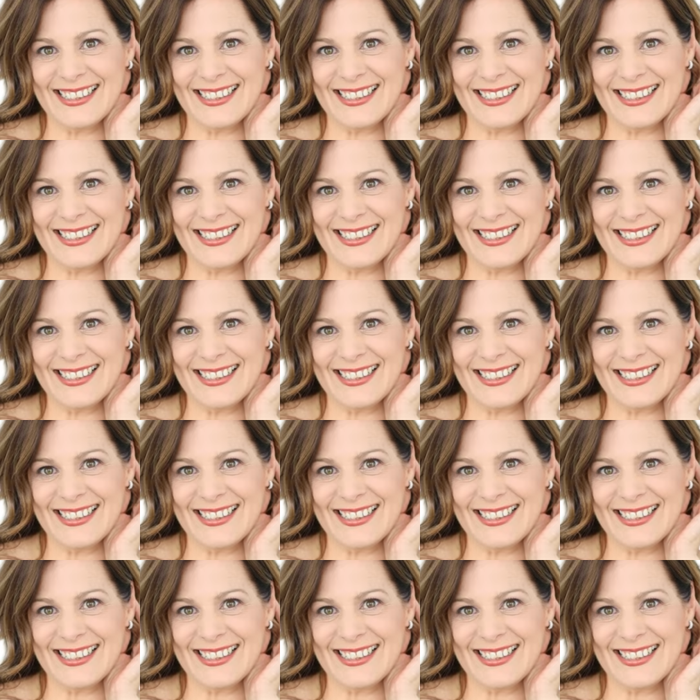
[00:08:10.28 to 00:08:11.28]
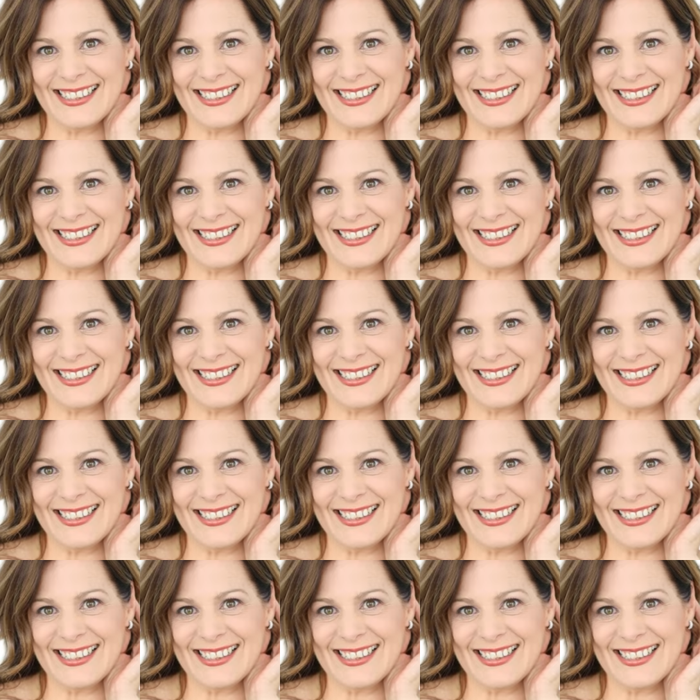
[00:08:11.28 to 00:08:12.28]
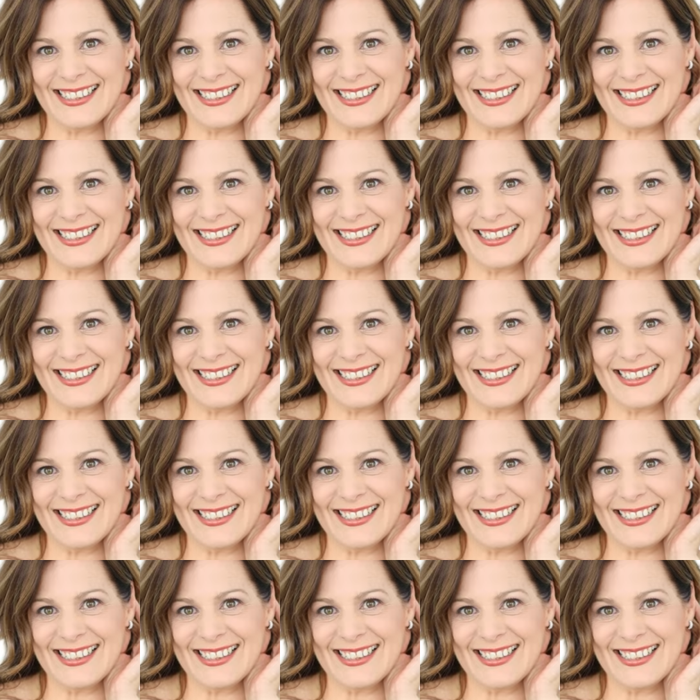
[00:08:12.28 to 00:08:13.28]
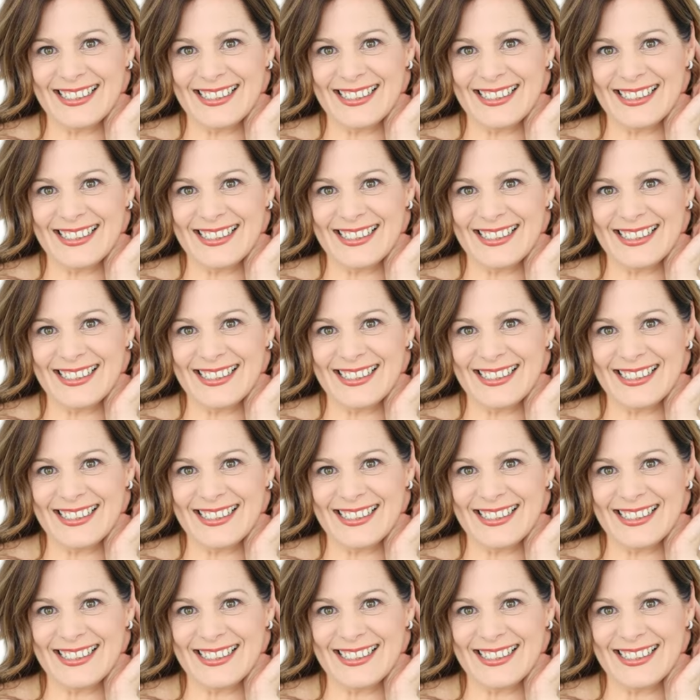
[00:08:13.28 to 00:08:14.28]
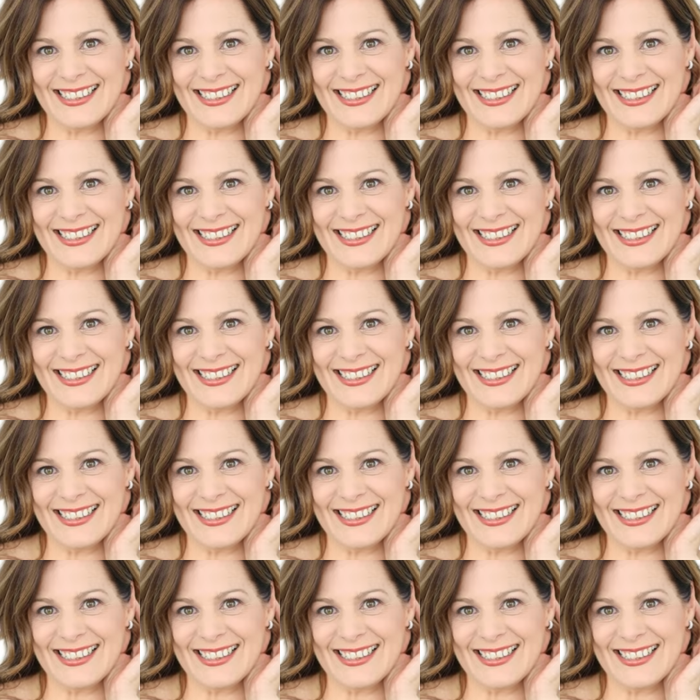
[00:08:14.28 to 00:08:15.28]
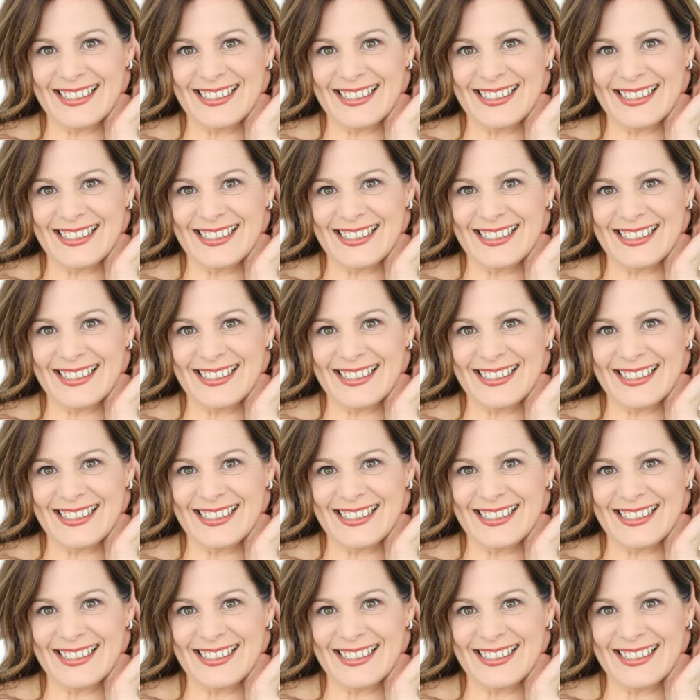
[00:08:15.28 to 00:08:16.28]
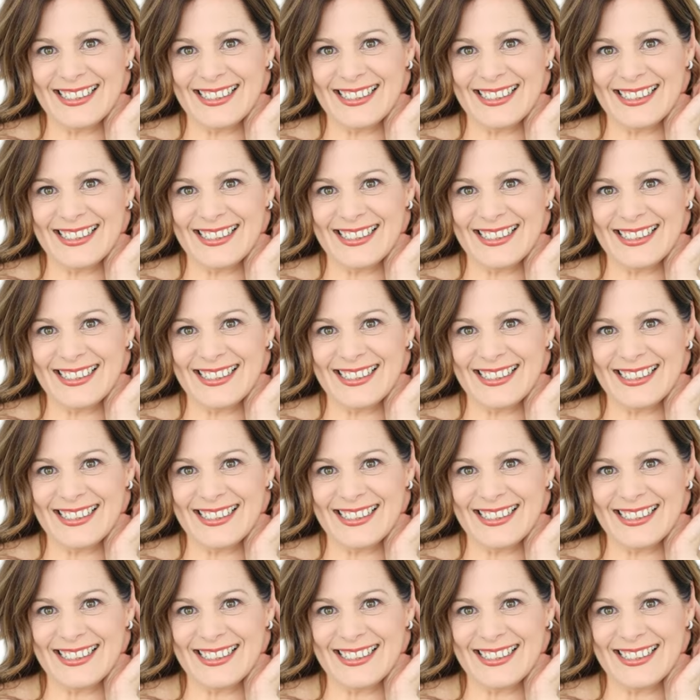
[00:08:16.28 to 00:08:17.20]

(no lip movement)